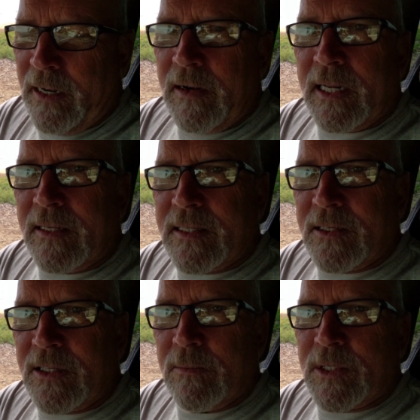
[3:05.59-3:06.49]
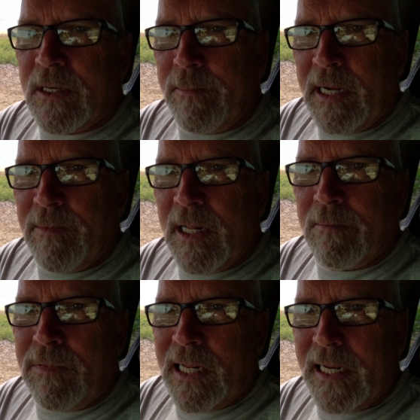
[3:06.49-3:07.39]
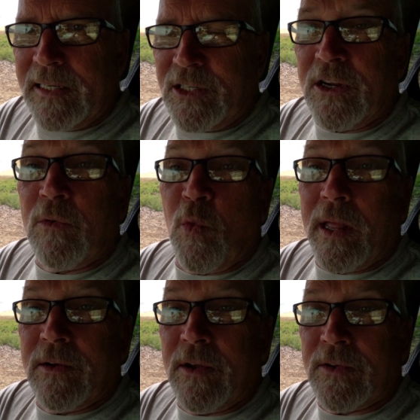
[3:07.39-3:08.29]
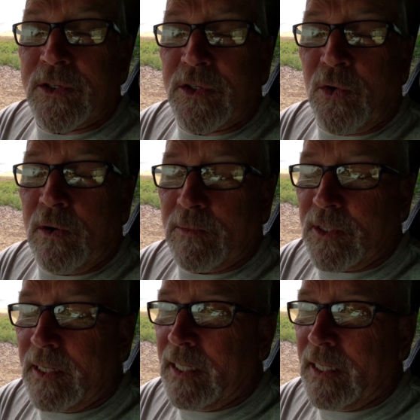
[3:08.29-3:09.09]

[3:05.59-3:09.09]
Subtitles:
got the systems and the people in place, you can weather those storms.